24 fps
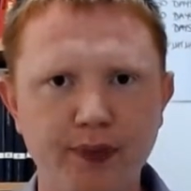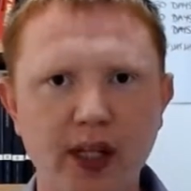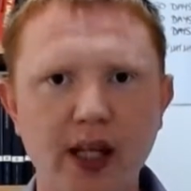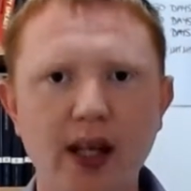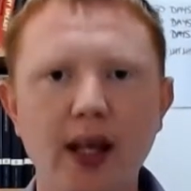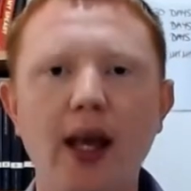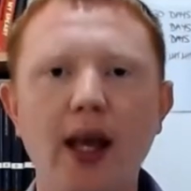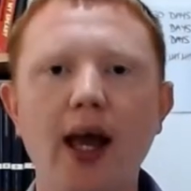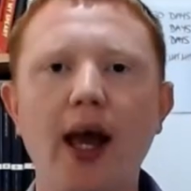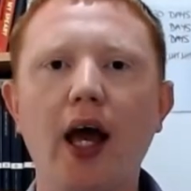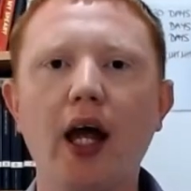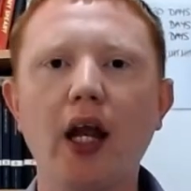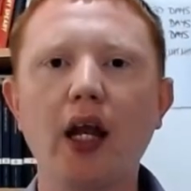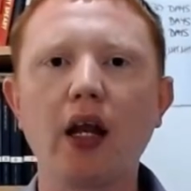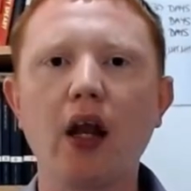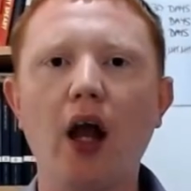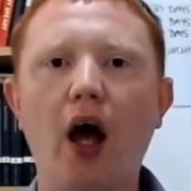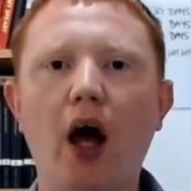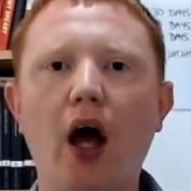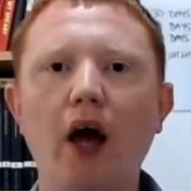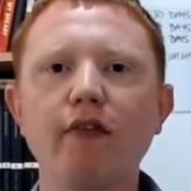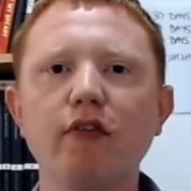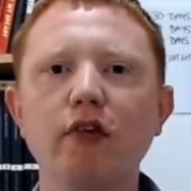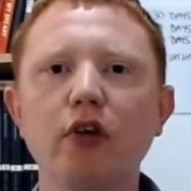And
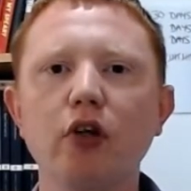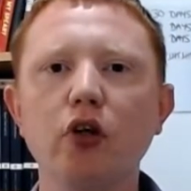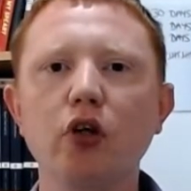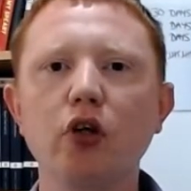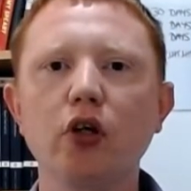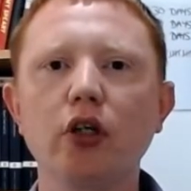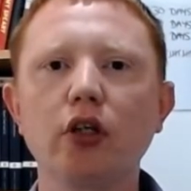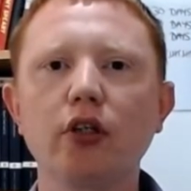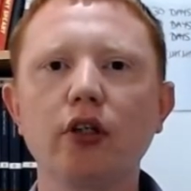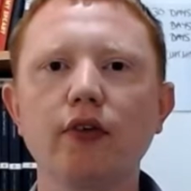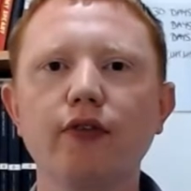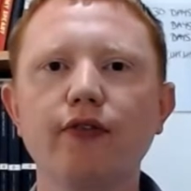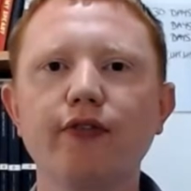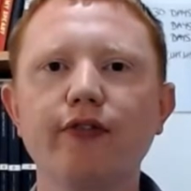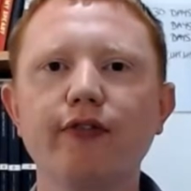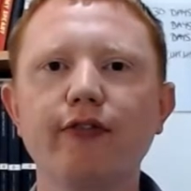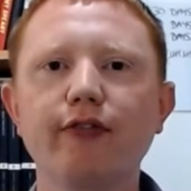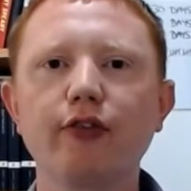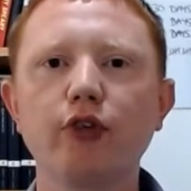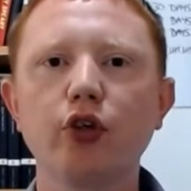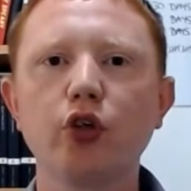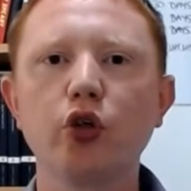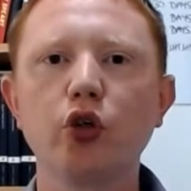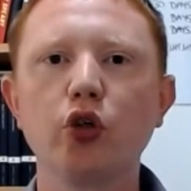I've looked
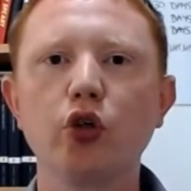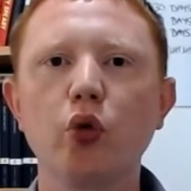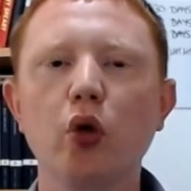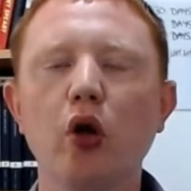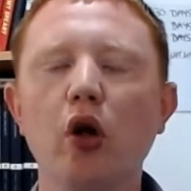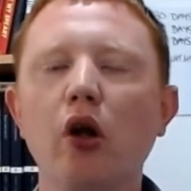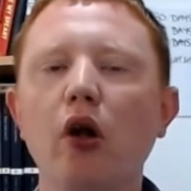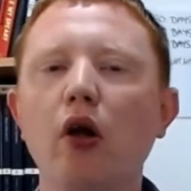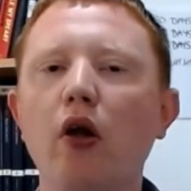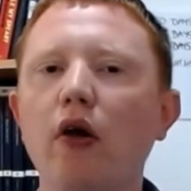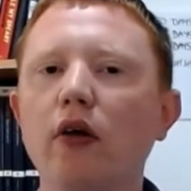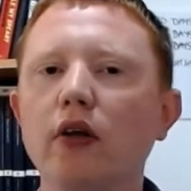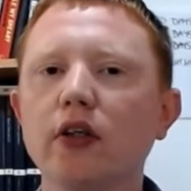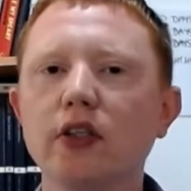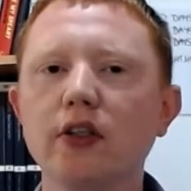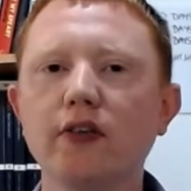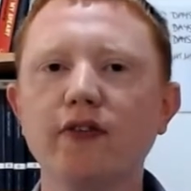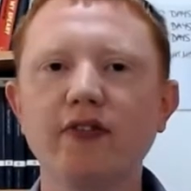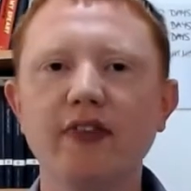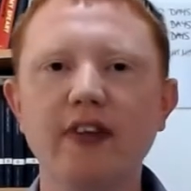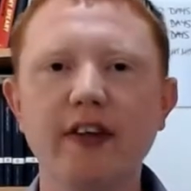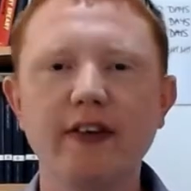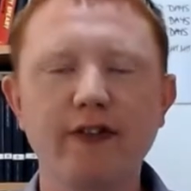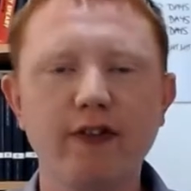through lots of
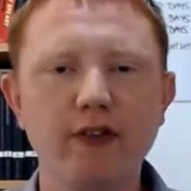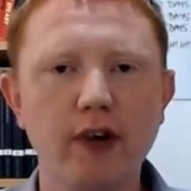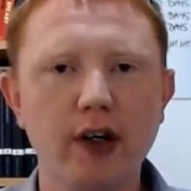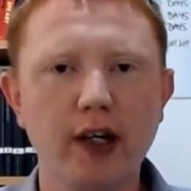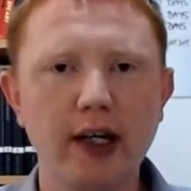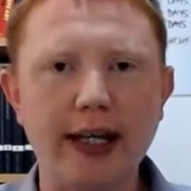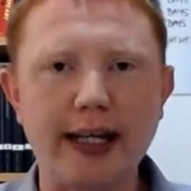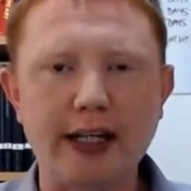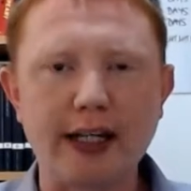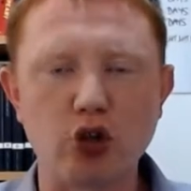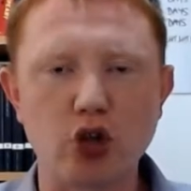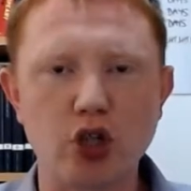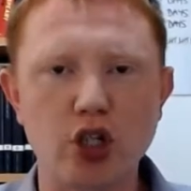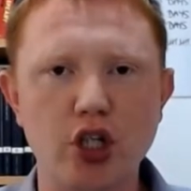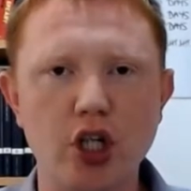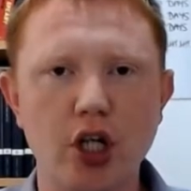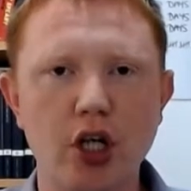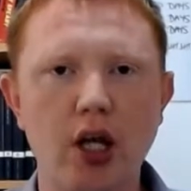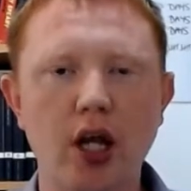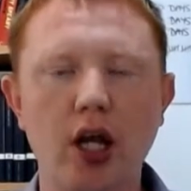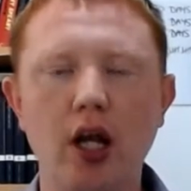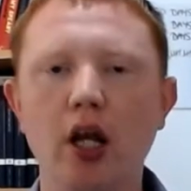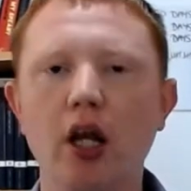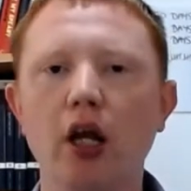different literature
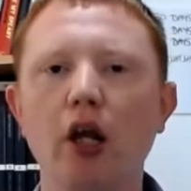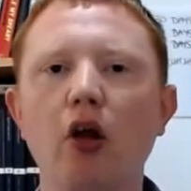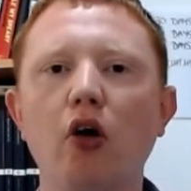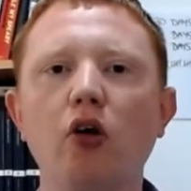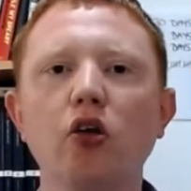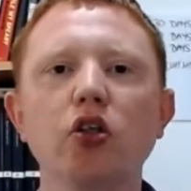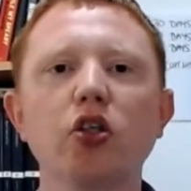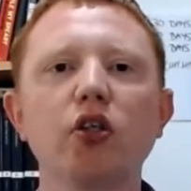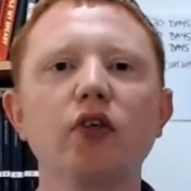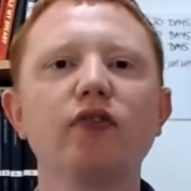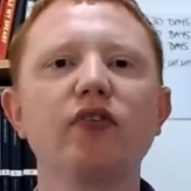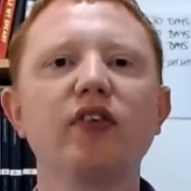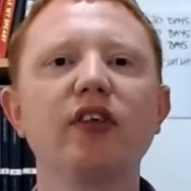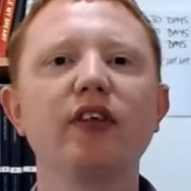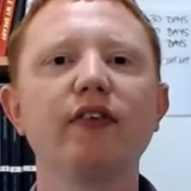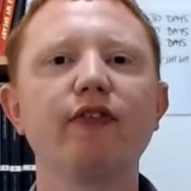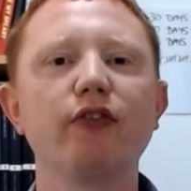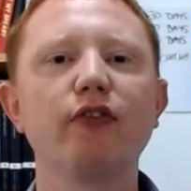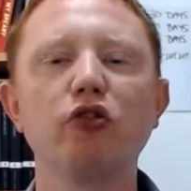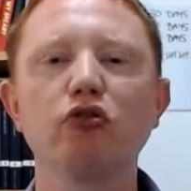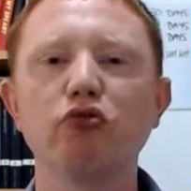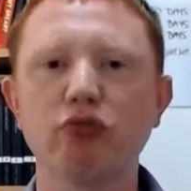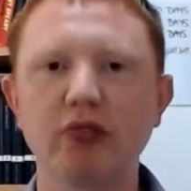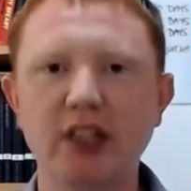and lots of
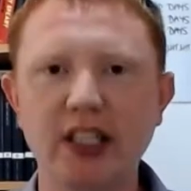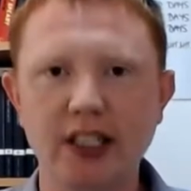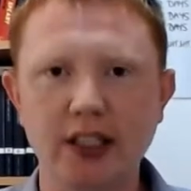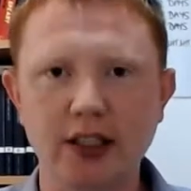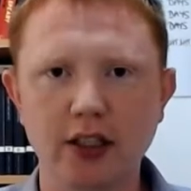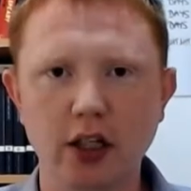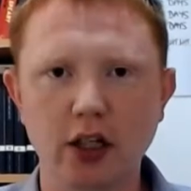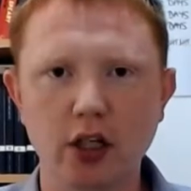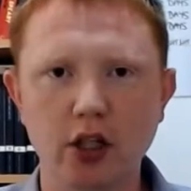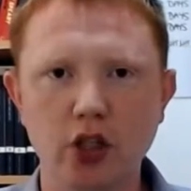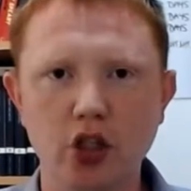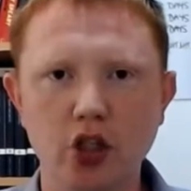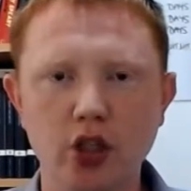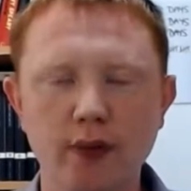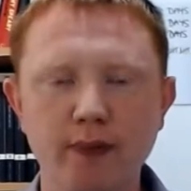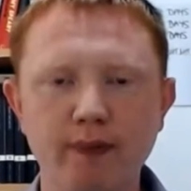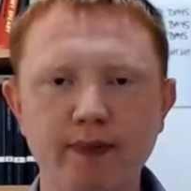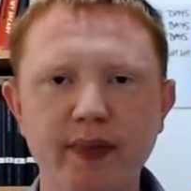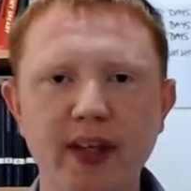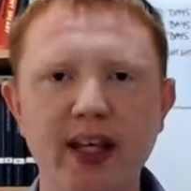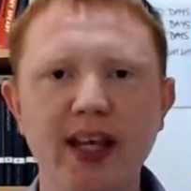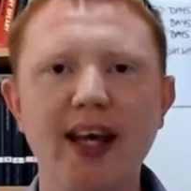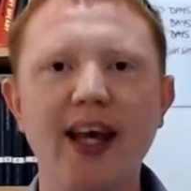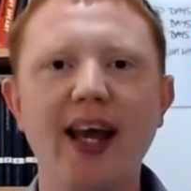different research,
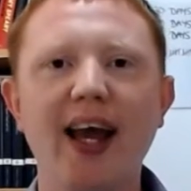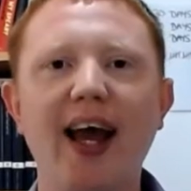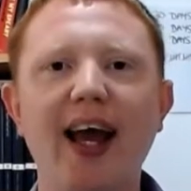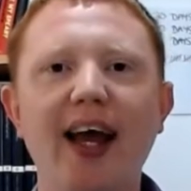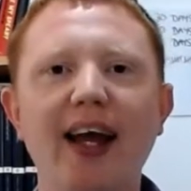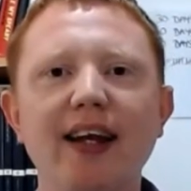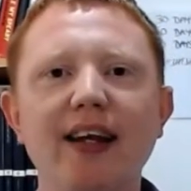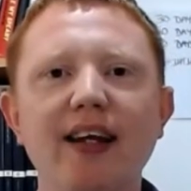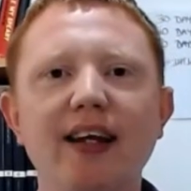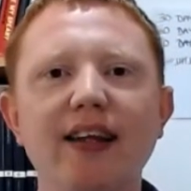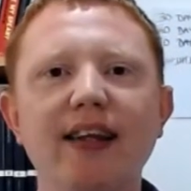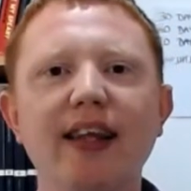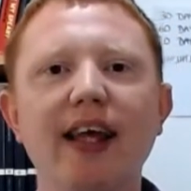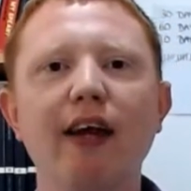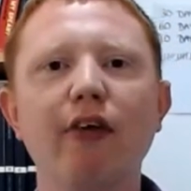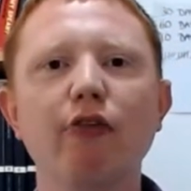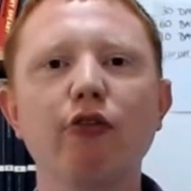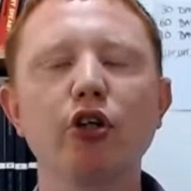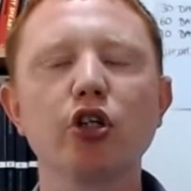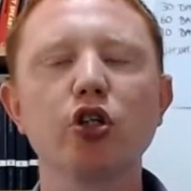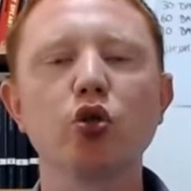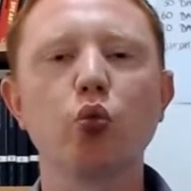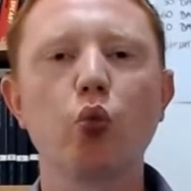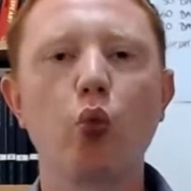and there
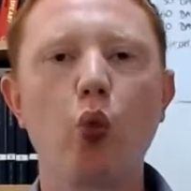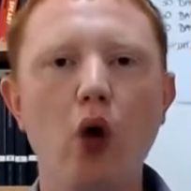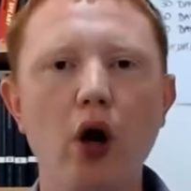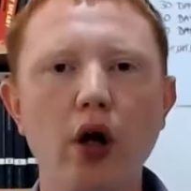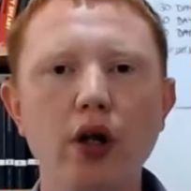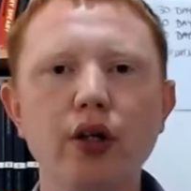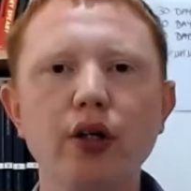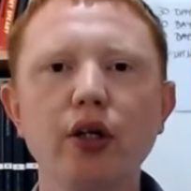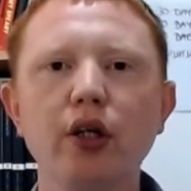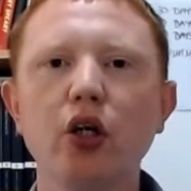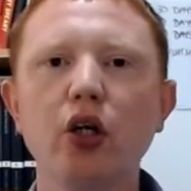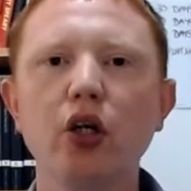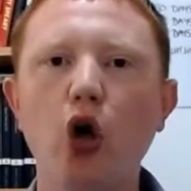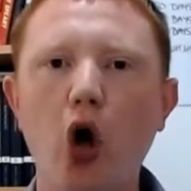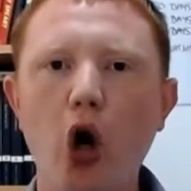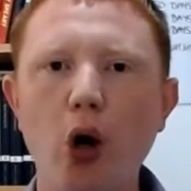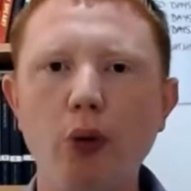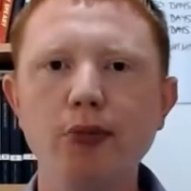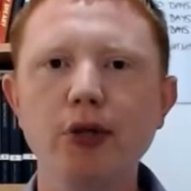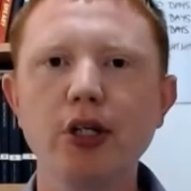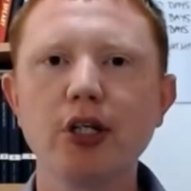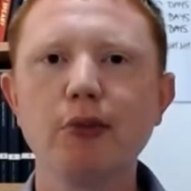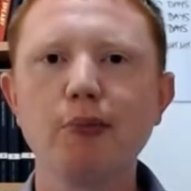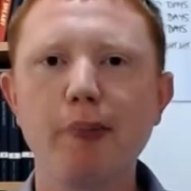is one
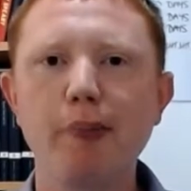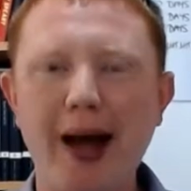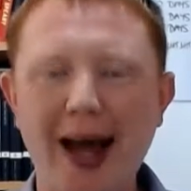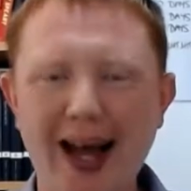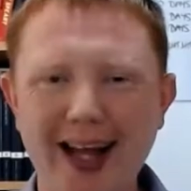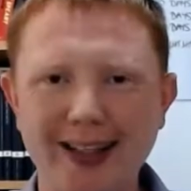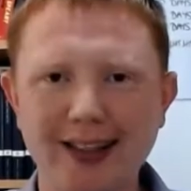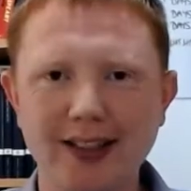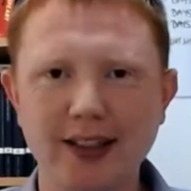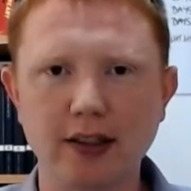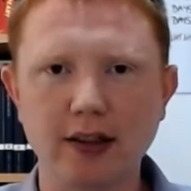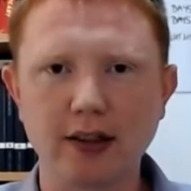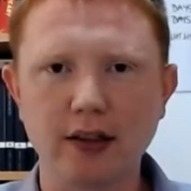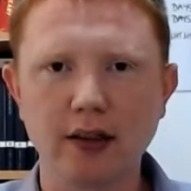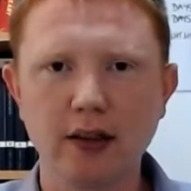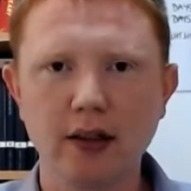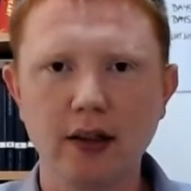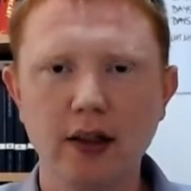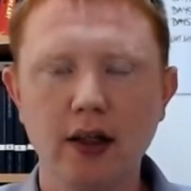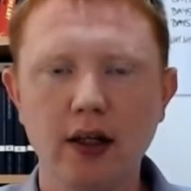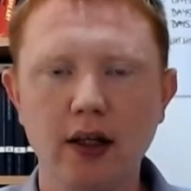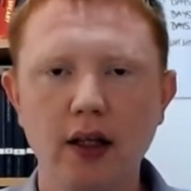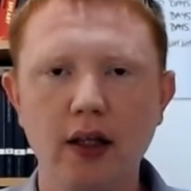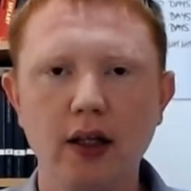common pattern
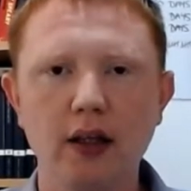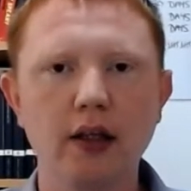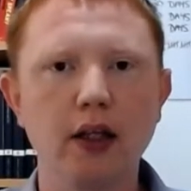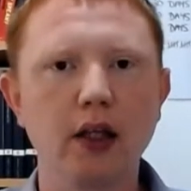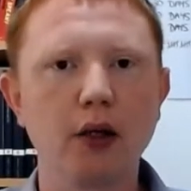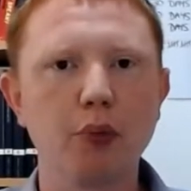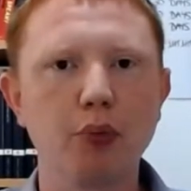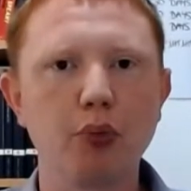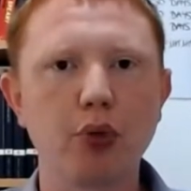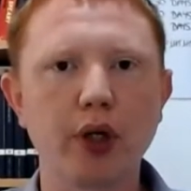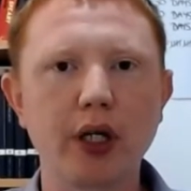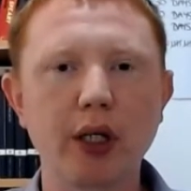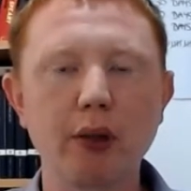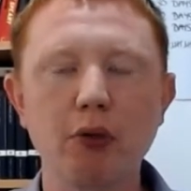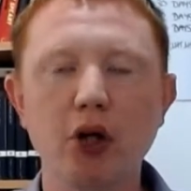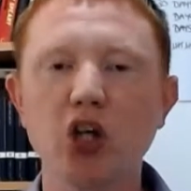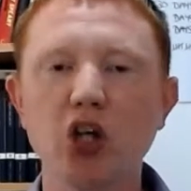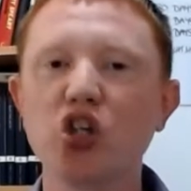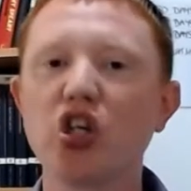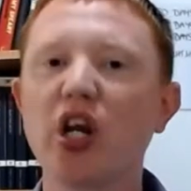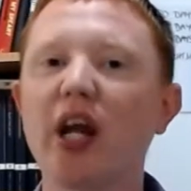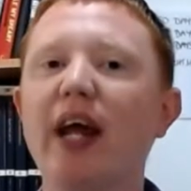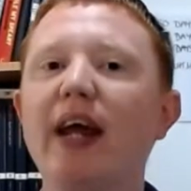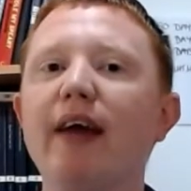that pretty
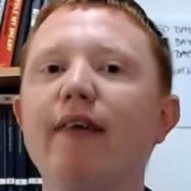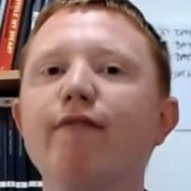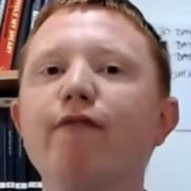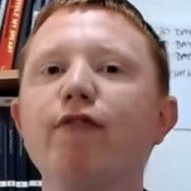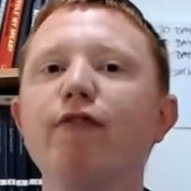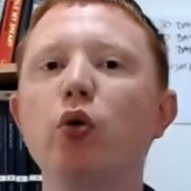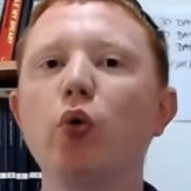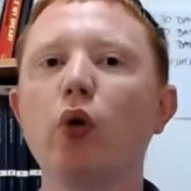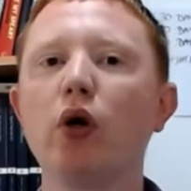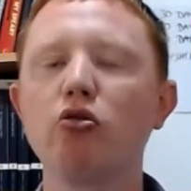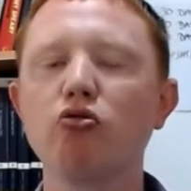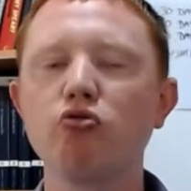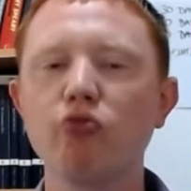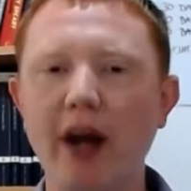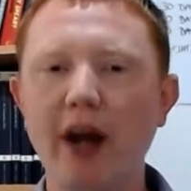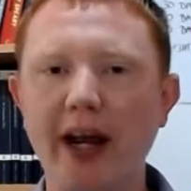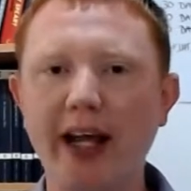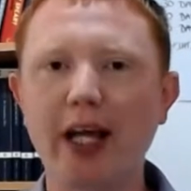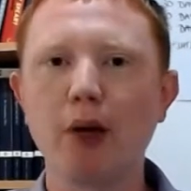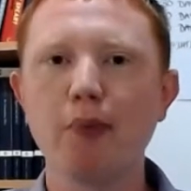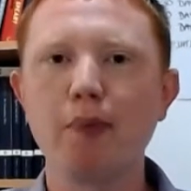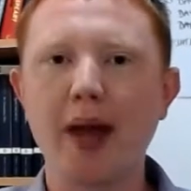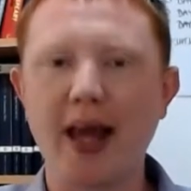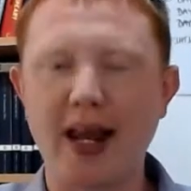much everyone
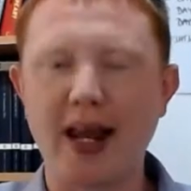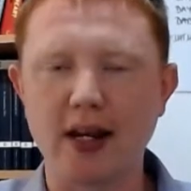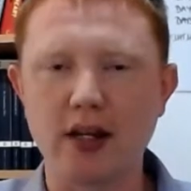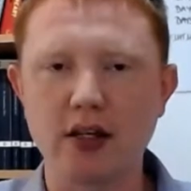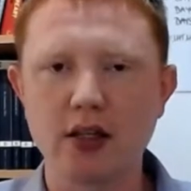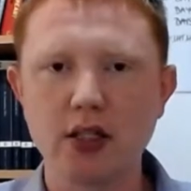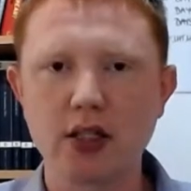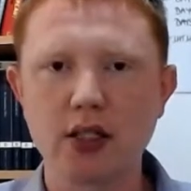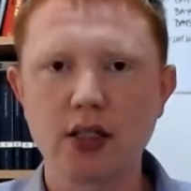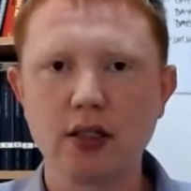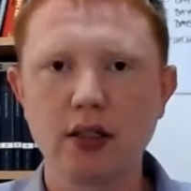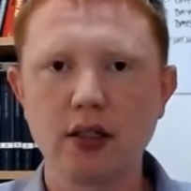recommends